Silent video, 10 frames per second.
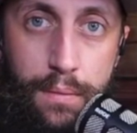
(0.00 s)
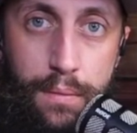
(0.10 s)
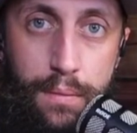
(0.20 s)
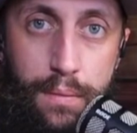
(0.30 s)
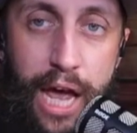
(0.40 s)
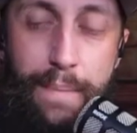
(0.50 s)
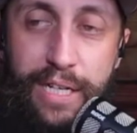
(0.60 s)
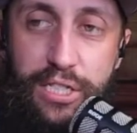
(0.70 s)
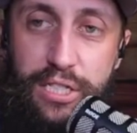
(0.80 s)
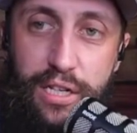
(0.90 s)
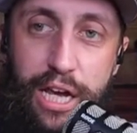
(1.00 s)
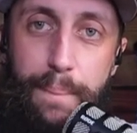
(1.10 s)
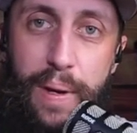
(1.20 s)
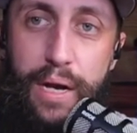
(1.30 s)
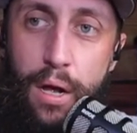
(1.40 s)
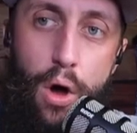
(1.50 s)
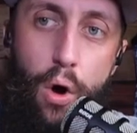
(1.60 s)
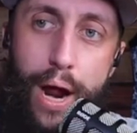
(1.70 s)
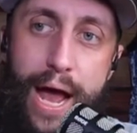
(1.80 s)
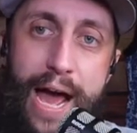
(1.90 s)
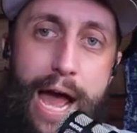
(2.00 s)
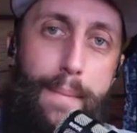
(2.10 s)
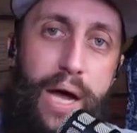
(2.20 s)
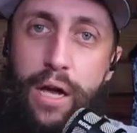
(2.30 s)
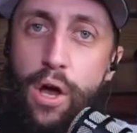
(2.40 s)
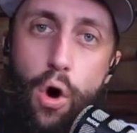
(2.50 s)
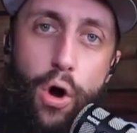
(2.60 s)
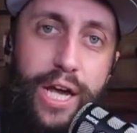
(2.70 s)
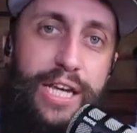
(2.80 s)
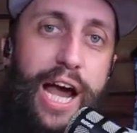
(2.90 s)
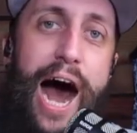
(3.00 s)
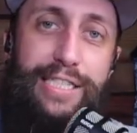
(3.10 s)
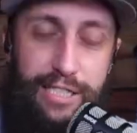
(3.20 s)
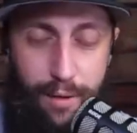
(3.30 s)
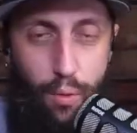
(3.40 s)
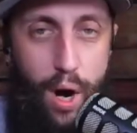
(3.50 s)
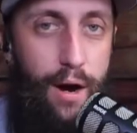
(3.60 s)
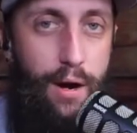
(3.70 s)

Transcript: They'd be sleeping on a hammock on a yacht somewhere